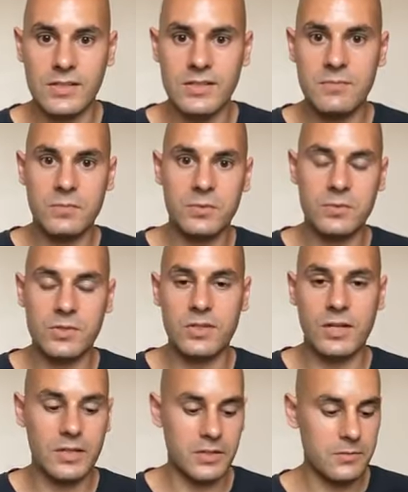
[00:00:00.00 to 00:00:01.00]
a simple
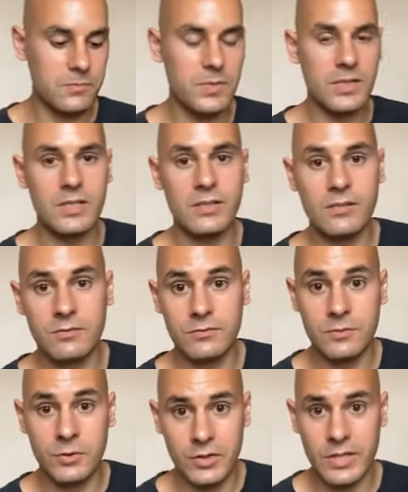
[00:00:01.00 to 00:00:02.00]
start could be
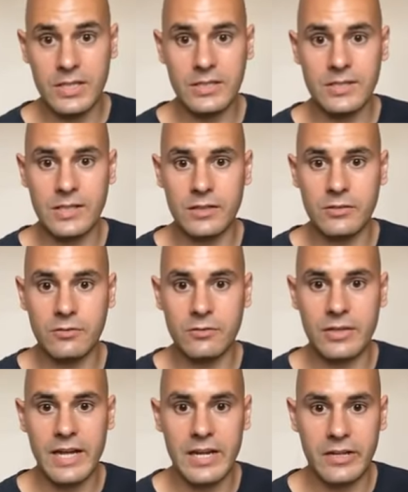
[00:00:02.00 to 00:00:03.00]
not eating
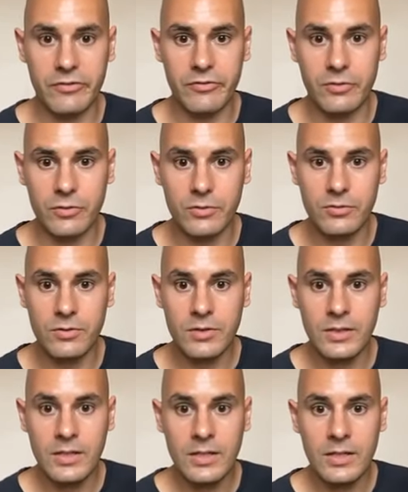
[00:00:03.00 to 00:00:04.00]
organic food
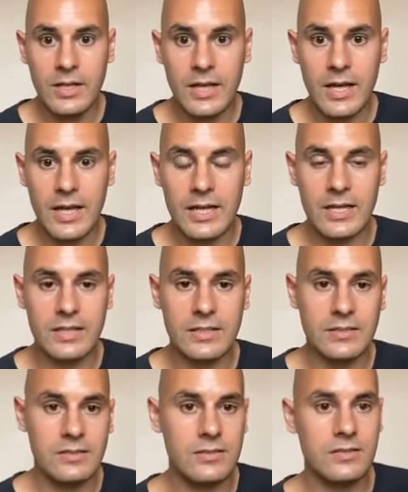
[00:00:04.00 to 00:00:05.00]

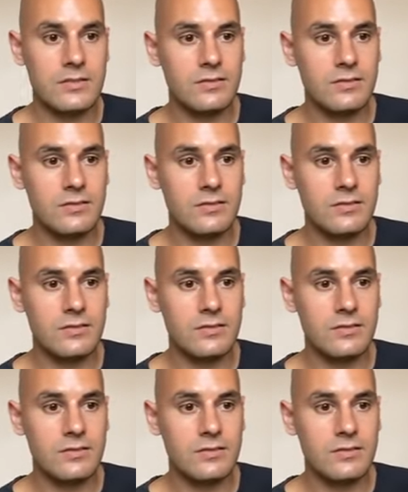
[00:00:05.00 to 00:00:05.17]
and